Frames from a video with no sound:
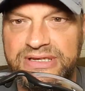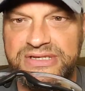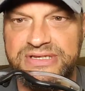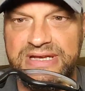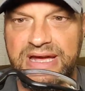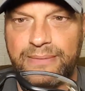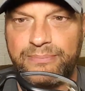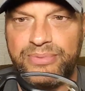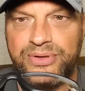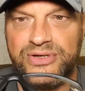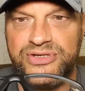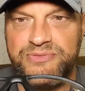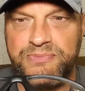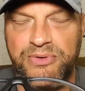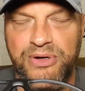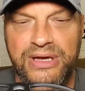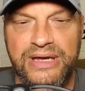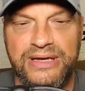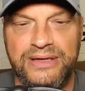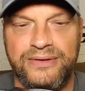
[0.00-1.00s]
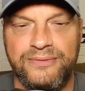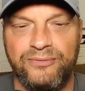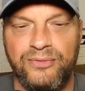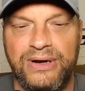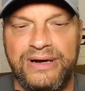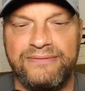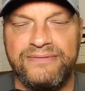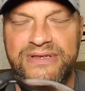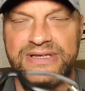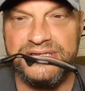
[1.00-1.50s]
you start perspirating and
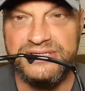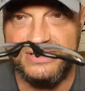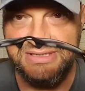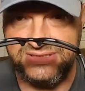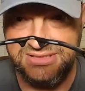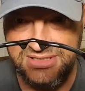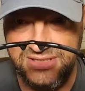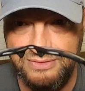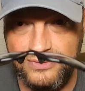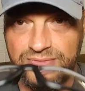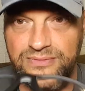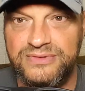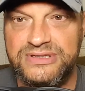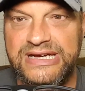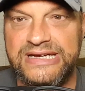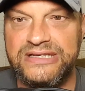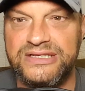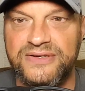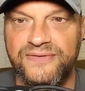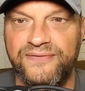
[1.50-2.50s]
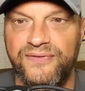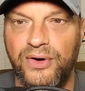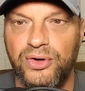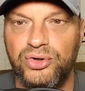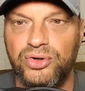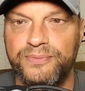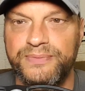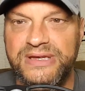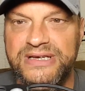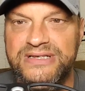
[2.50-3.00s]
what have you these do tend to
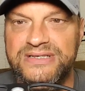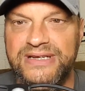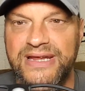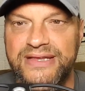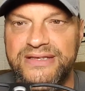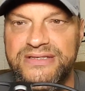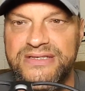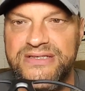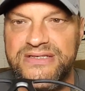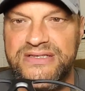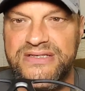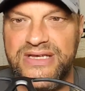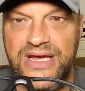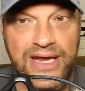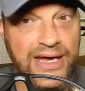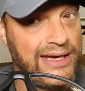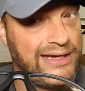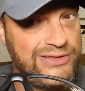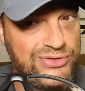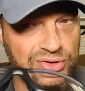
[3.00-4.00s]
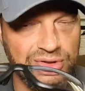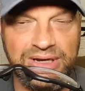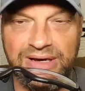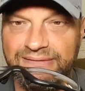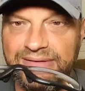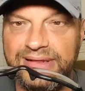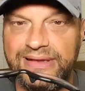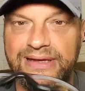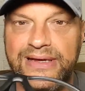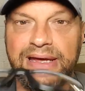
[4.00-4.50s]
fog up these lenses i don't
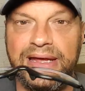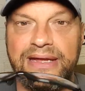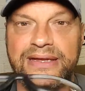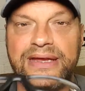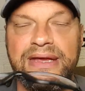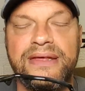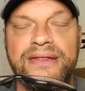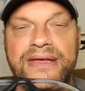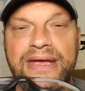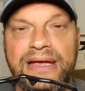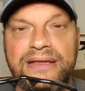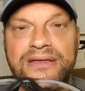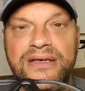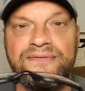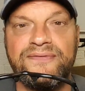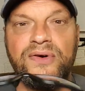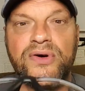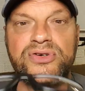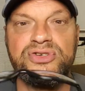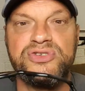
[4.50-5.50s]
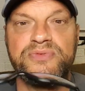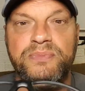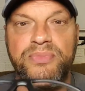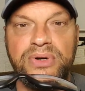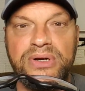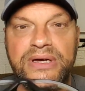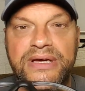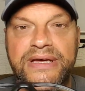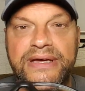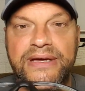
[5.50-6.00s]
have any, any of the anti-fog
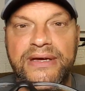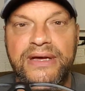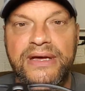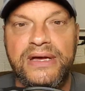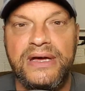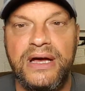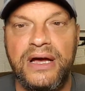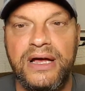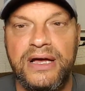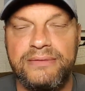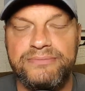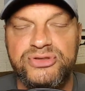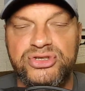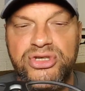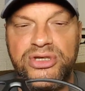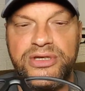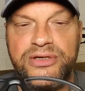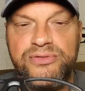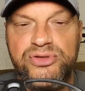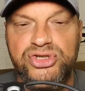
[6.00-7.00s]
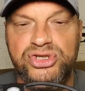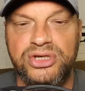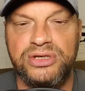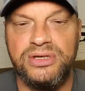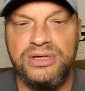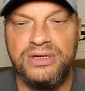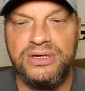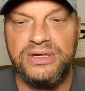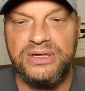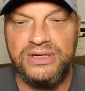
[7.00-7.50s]
spray um,
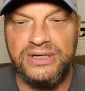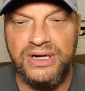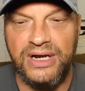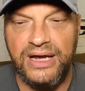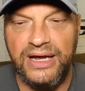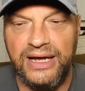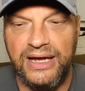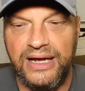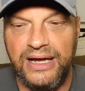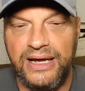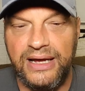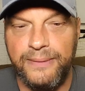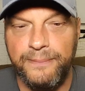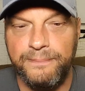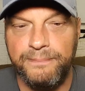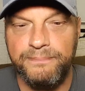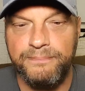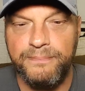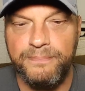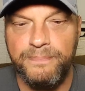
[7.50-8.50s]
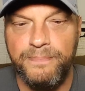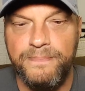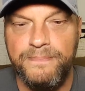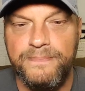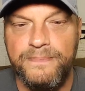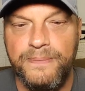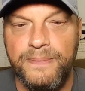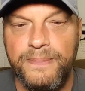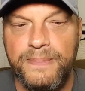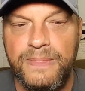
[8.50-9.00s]
solution um,
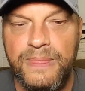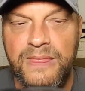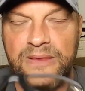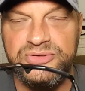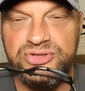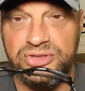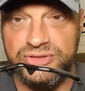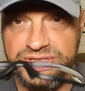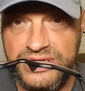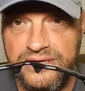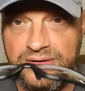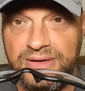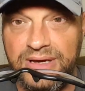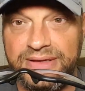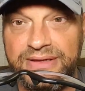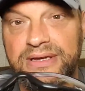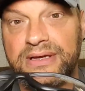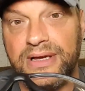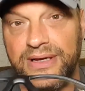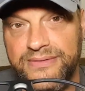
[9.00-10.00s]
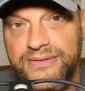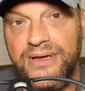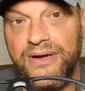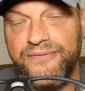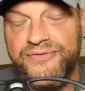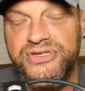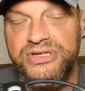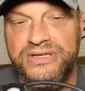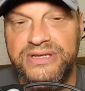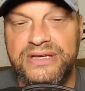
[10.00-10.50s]
so do I need? I
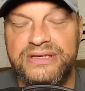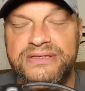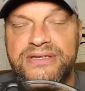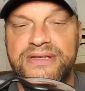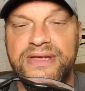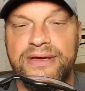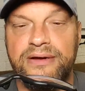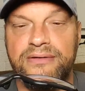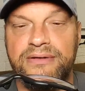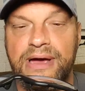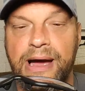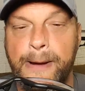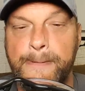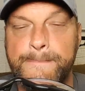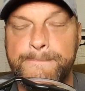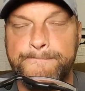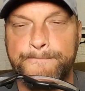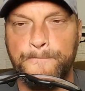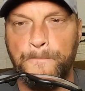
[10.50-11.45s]
obviously need to do that.